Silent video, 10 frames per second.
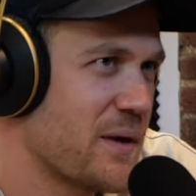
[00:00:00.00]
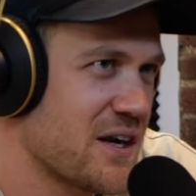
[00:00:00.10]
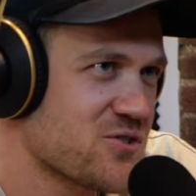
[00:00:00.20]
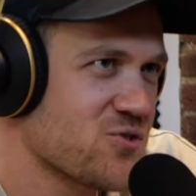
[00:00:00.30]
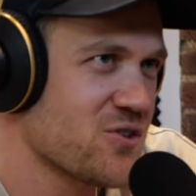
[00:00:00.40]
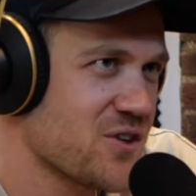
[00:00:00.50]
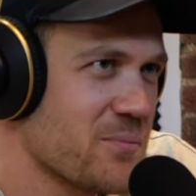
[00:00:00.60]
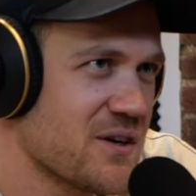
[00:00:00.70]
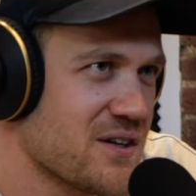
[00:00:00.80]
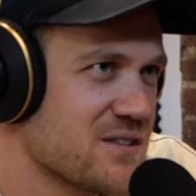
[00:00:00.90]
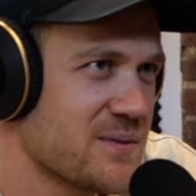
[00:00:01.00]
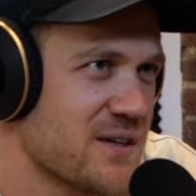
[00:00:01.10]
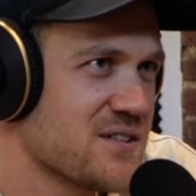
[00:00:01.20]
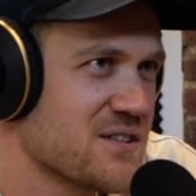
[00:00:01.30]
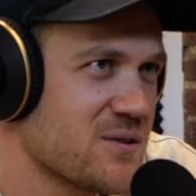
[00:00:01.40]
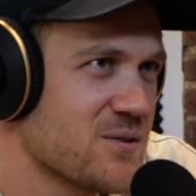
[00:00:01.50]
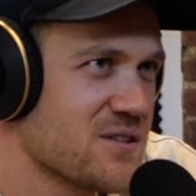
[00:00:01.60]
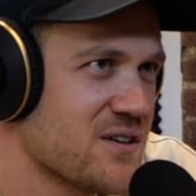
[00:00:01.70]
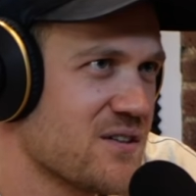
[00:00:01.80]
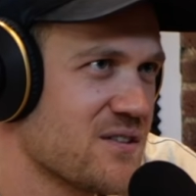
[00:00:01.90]
Spectral clipping is basically what
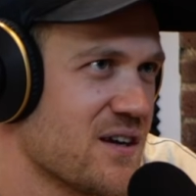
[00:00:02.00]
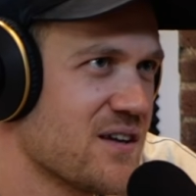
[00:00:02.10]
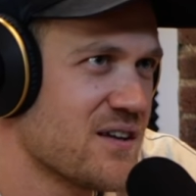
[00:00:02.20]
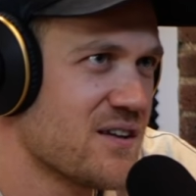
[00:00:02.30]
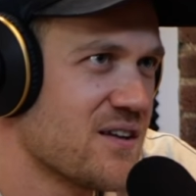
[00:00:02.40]
it's called. Yeah.